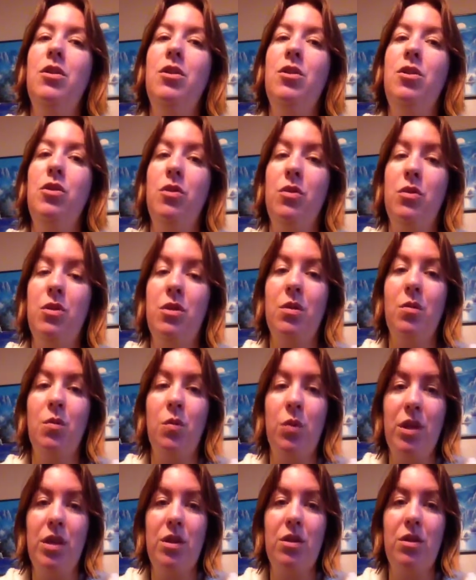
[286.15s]
do some
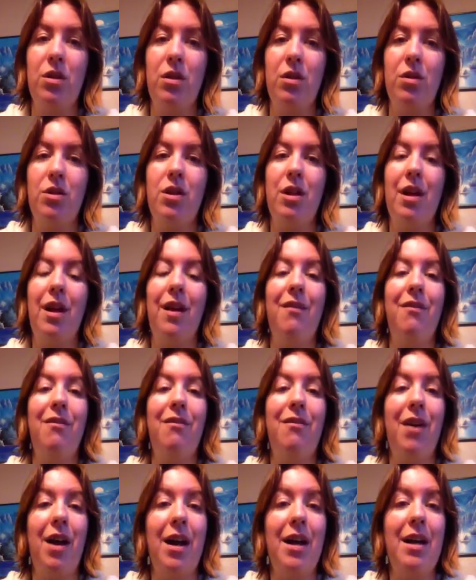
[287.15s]
research and
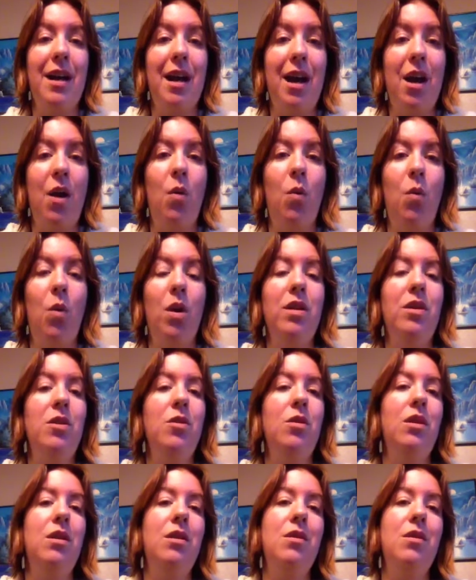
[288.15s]
find out what you can